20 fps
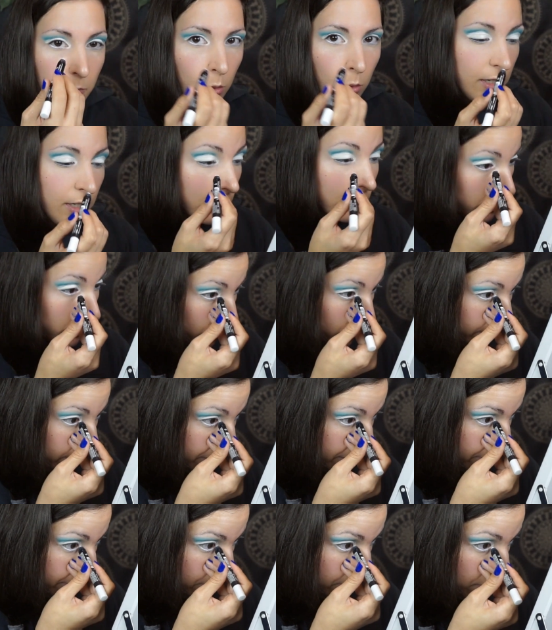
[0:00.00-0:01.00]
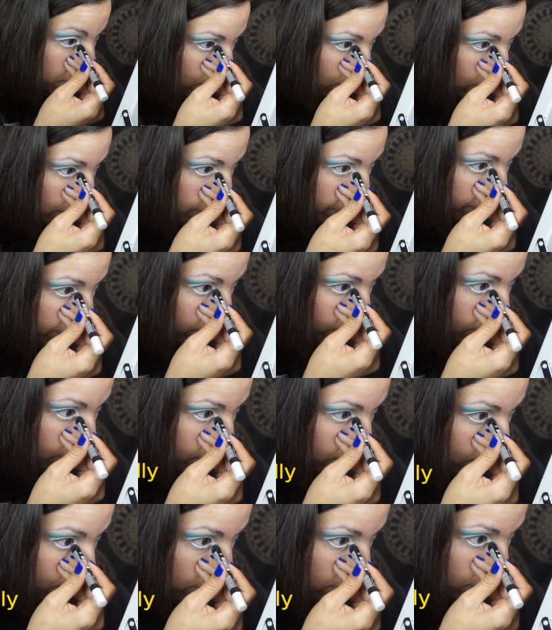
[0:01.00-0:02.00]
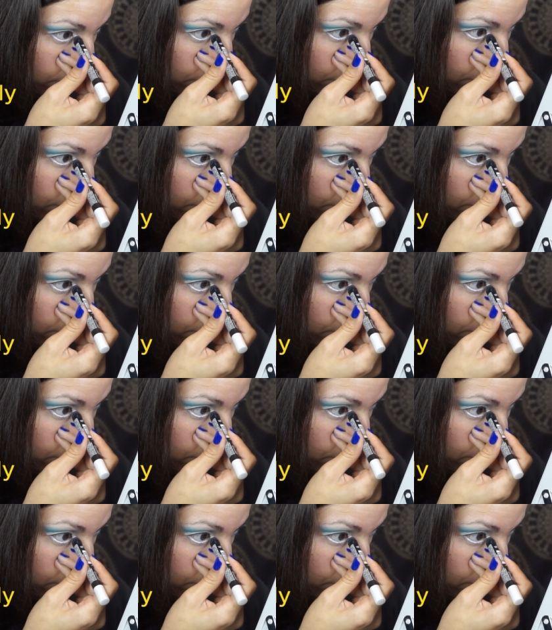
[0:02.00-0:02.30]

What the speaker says: into the corner here carefully.